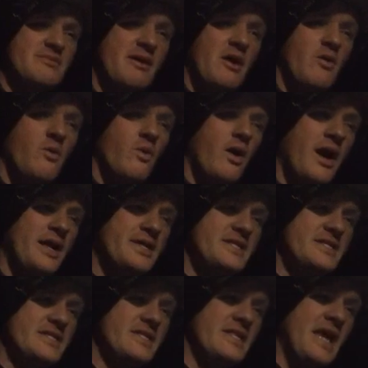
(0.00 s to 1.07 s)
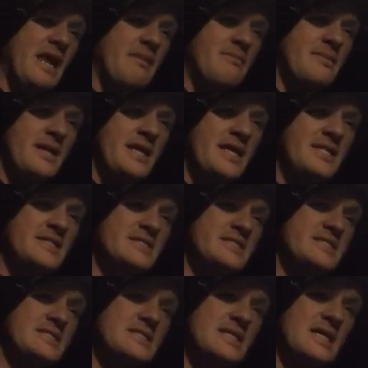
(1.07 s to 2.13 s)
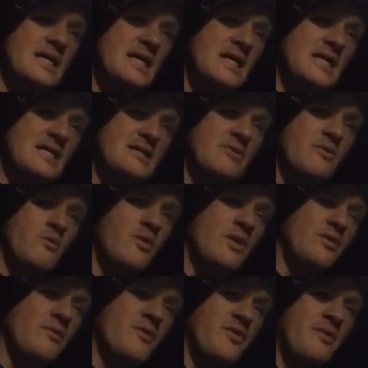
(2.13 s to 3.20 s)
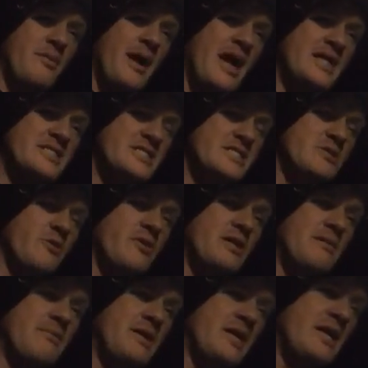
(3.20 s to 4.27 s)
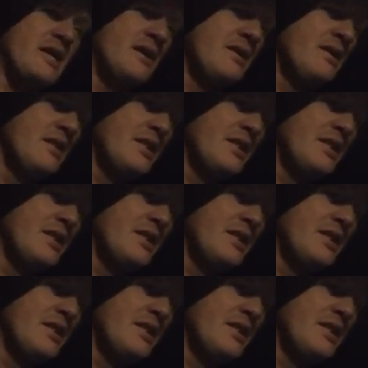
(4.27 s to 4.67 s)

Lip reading: about what that means, what the match is going to be.